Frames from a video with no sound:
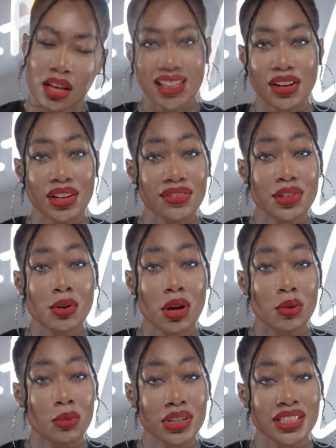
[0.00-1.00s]
Now, if you
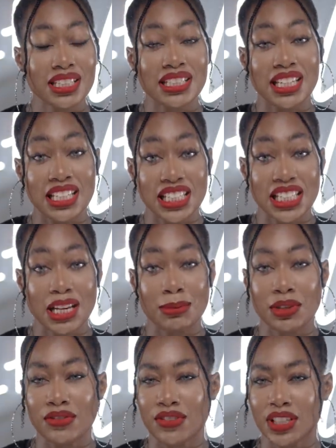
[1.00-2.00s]
all want an
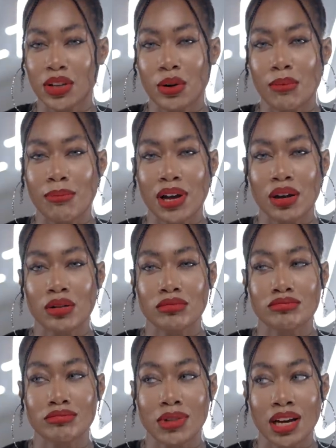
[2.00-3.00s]
in-depth video
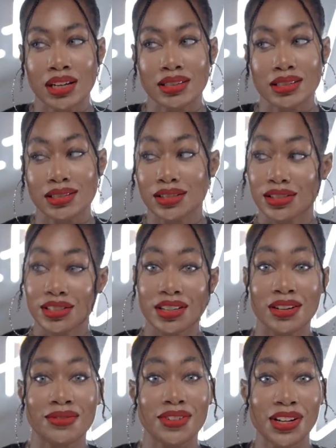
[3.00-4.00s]
about my decision to
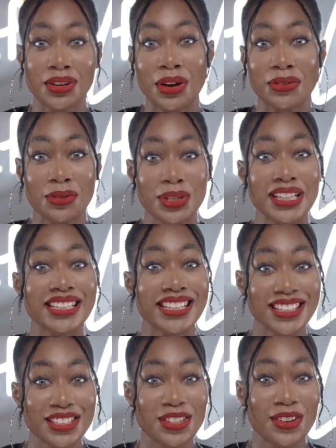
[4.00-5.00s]
unfollow everyone on
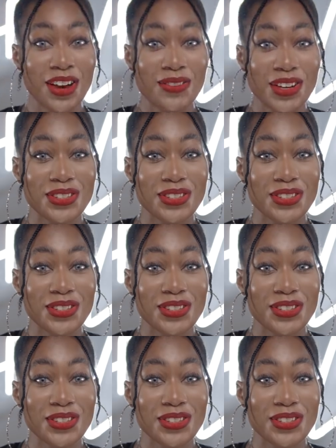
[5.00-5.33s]
Instagram,